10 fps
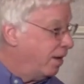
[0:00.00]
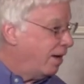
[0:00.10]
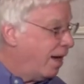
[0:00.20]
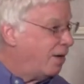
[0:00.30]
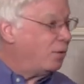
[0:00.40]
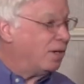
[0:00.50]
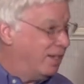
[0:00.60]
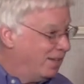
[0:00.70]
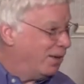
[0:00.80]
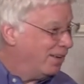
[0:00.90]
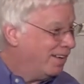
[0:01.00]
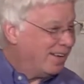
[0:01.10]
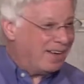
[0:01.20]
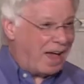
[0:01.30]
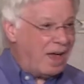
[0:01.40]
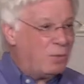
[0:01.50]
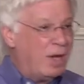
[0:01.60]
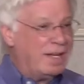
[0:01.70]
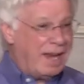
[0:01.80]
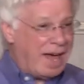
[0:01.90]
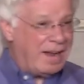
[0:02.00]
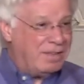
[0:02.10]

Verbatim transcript: How do I, you know, how do I get out